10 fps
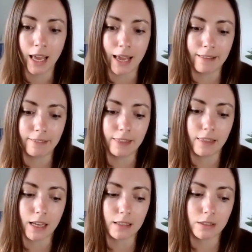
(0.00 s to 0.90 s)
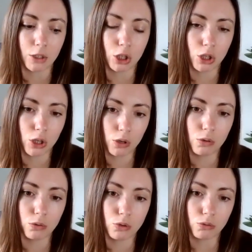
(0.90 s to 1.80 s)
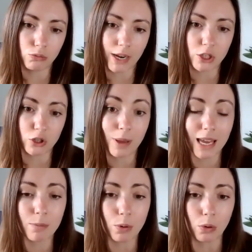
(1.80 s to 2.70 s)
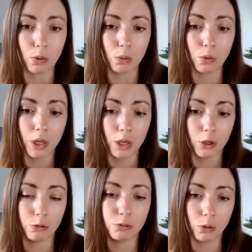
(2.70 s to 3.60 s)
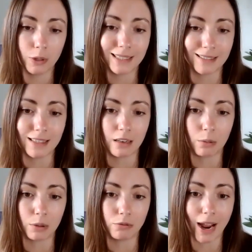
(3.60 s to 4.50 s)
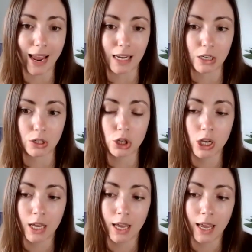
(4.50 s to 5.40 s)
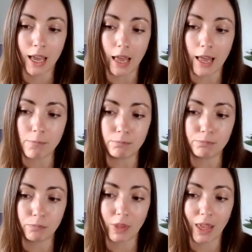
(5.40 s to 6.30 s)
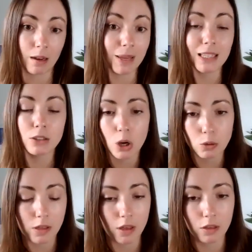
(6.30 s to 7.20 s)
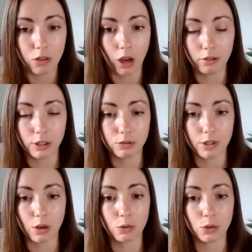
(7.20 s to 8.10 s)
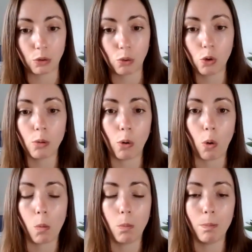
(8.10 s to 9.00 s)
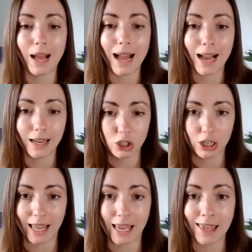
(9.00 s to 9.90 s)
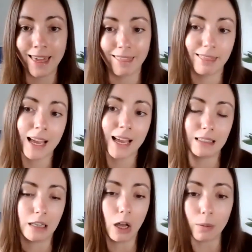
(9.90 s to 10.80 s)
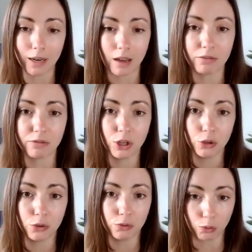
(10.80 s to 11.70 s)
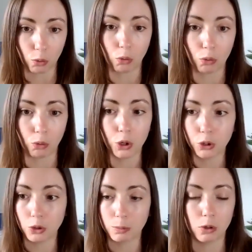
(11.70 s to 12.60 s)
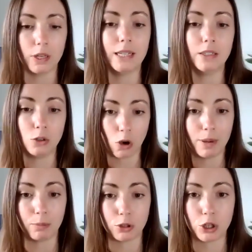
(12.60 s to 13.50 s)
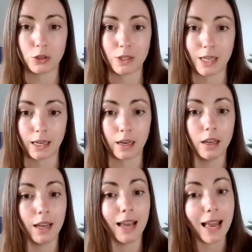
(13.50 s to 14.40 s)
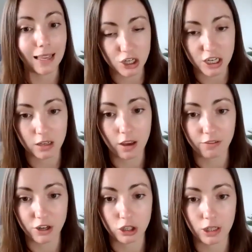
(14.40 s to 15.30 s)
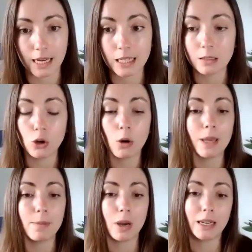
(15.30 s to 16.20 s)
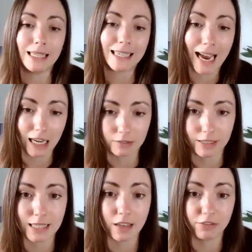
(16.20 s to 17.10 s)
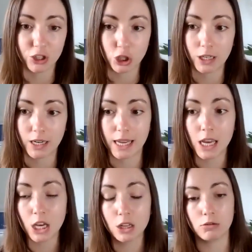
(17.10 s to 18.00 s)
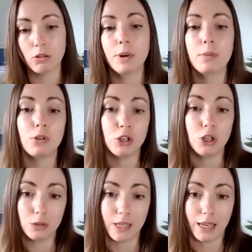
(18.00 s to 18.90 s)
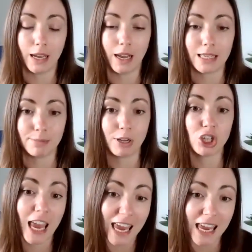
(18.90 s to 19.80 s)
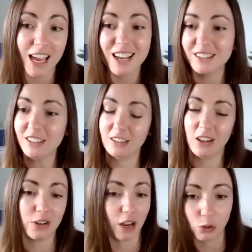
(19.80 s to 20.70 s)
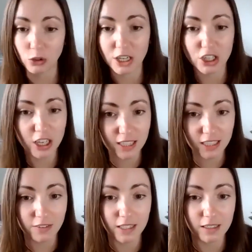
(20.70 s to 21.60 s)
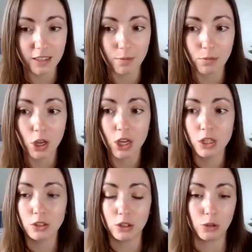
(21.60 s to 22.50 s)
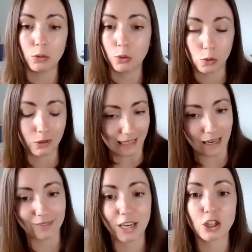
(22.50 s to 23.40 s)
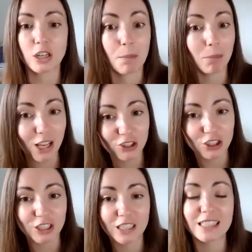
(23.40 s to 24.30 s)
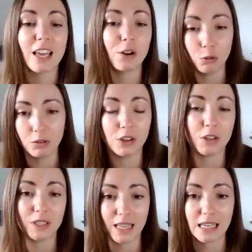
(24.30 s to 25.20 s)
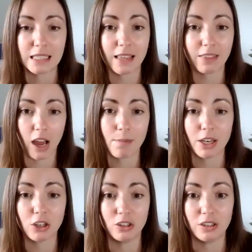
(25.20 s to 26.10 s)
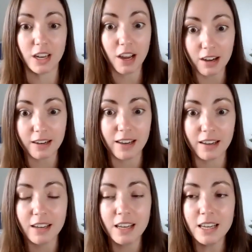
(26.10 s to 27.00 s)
And that's a huge range of people who are falling into this lower range and are being told that their thyroid results are normal, but actually that is low enough for your body to not be producing energy efficiently, to not be burning calories efficiently, to not be producing as much heat, to slow down your digestive system, to cause an elevation in blood sugars, and all of those things that I mentioned earlier.